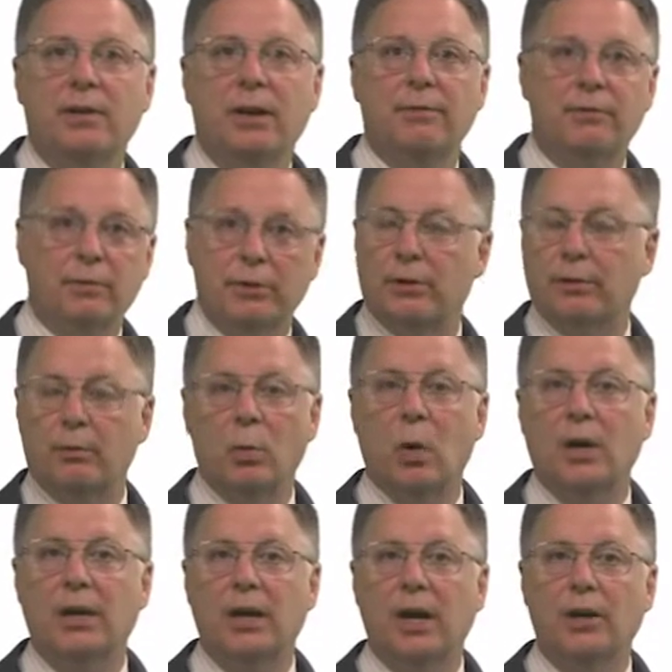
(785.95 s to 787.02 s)
If you're
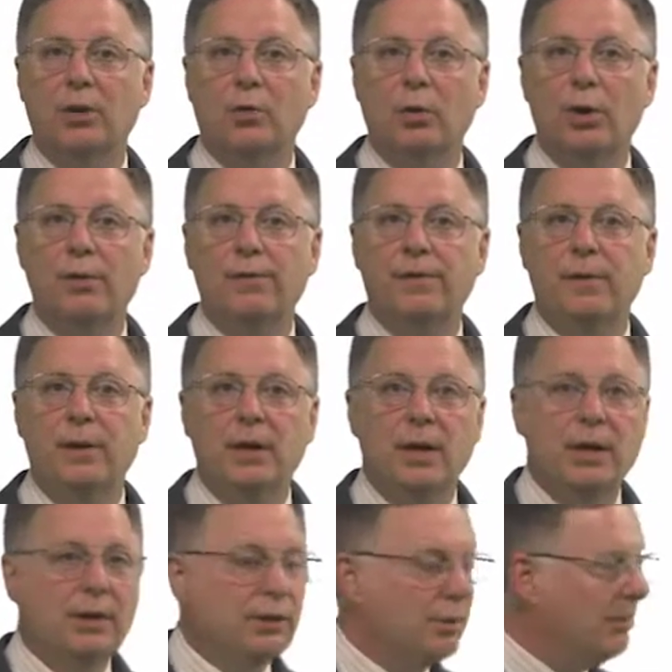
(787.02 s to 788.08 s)
working on a roof,
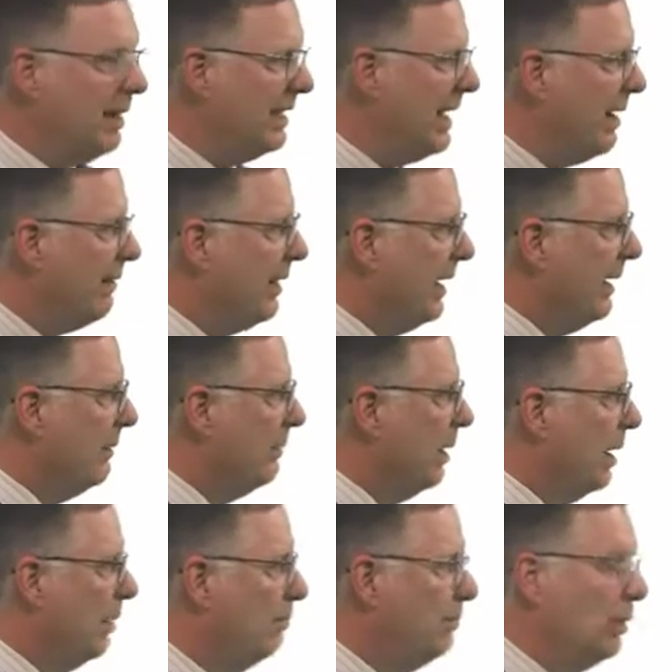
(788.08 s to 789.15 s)
you might have a
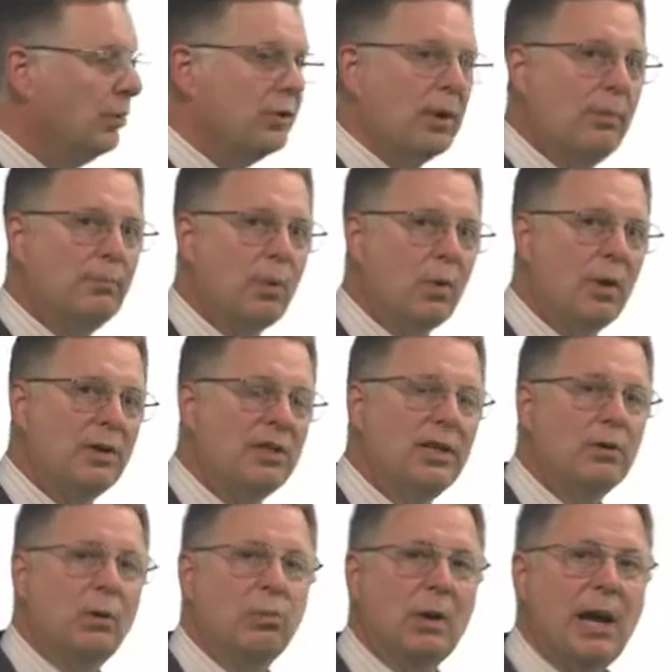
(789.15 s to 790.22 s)
built-up or a
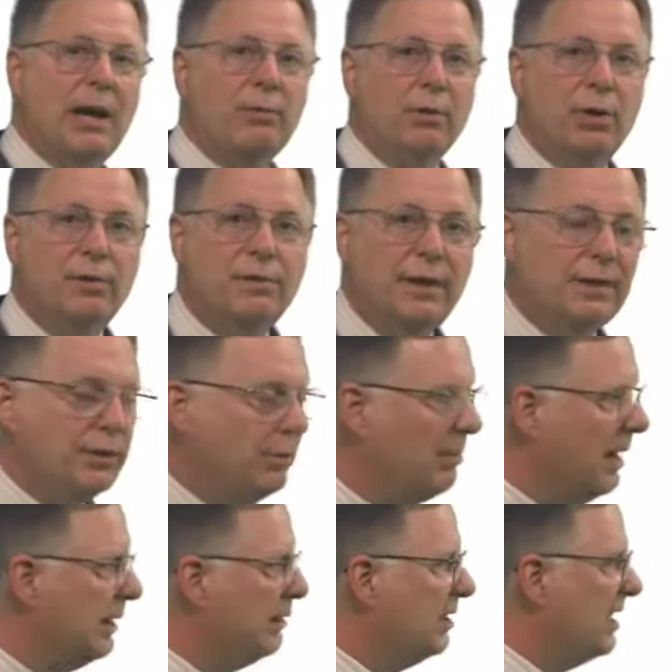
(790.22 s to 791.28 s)
single-ply roof, and you
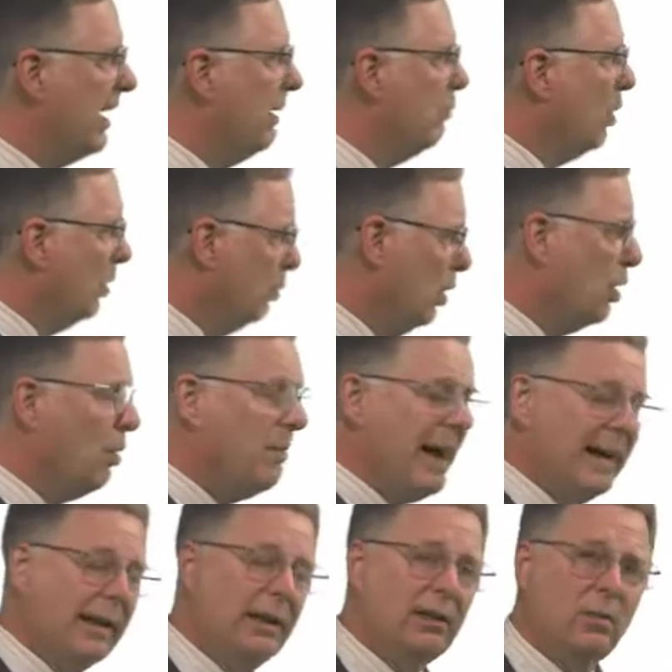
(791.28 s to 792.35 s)
might say, well, we'll go
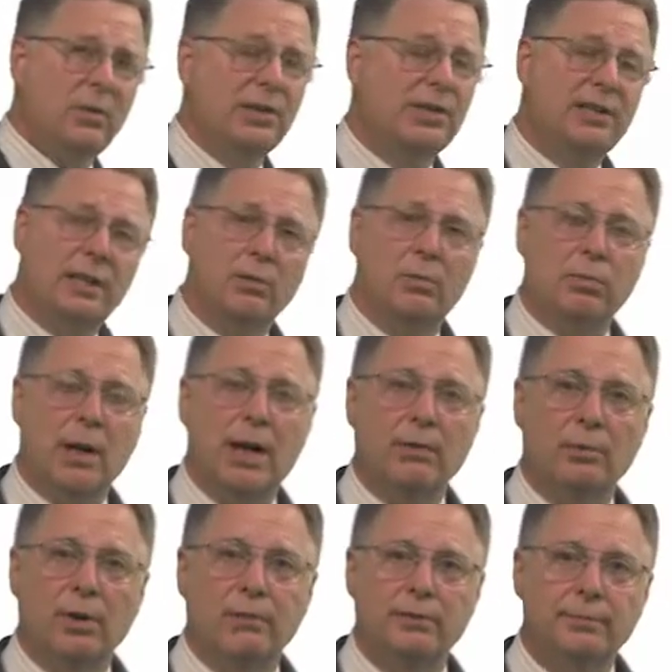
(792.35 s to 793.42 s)
back in there with a single-ply roof.